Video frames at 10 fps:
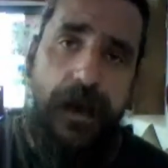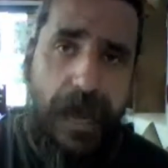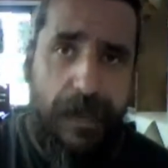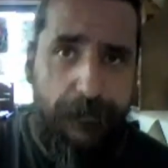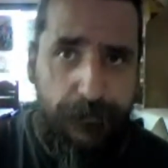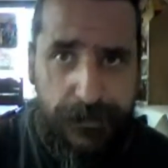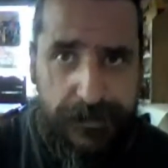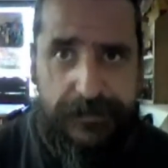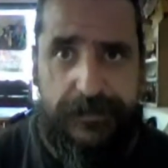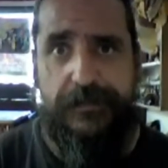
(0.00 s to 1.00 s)
High
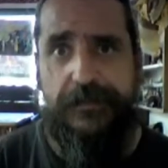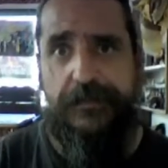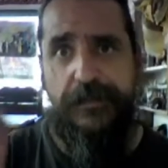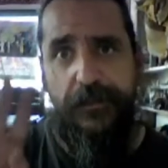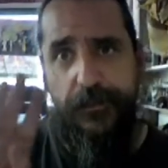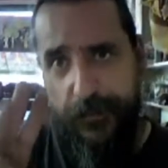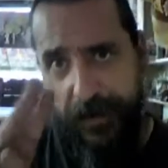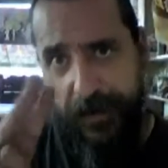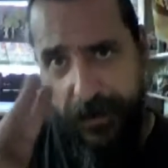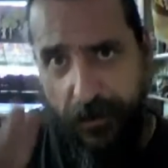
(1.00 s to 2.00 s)
Priestess,
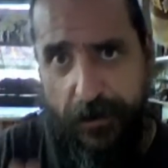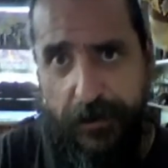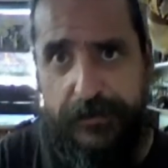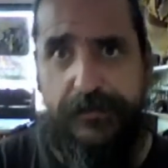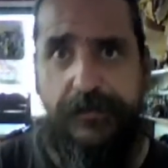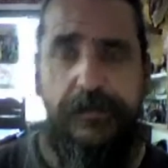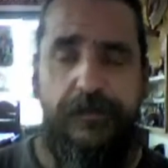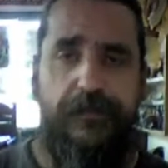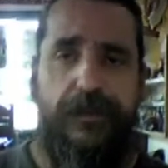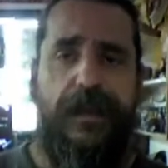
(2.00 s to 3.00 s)
3 cards,
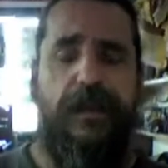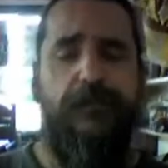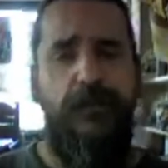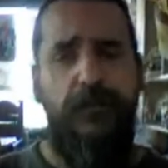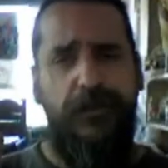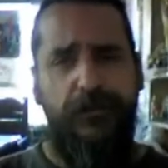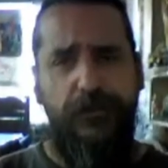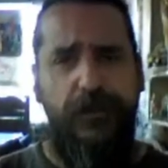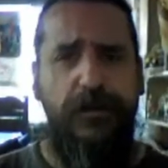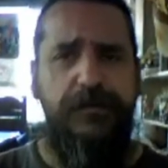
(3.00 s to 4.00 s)
and I'm going to do it in
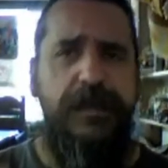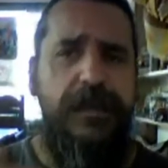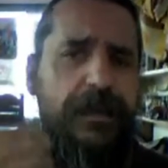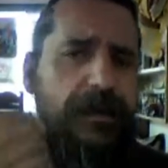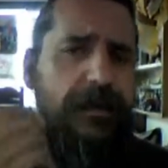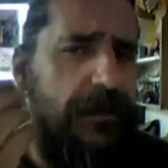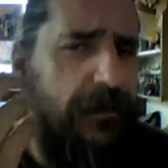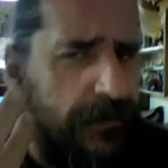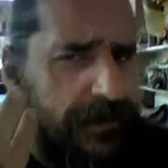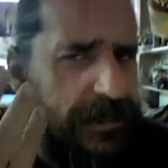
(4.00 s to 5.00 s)
3 cards.
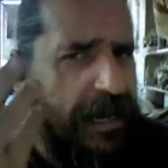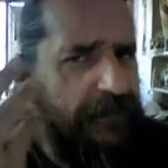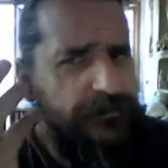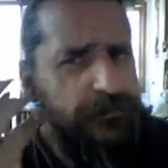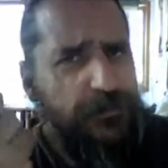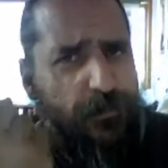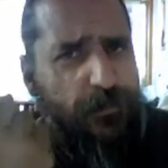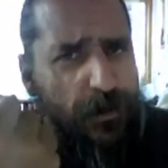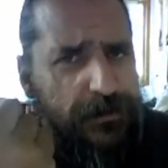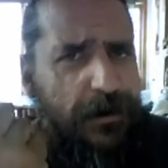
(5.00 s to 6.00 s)
Originally I have to do it in
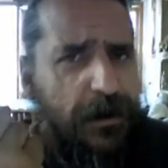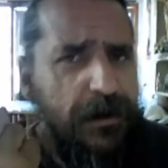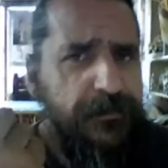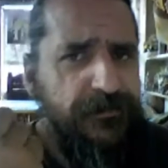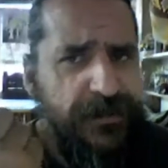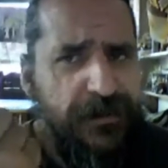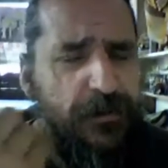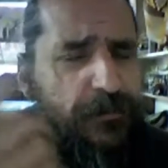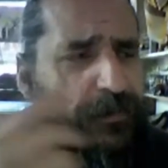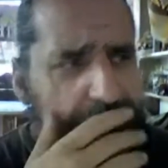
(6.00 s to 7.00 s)
1 card per
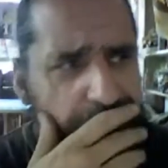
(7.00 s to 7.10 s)
video, but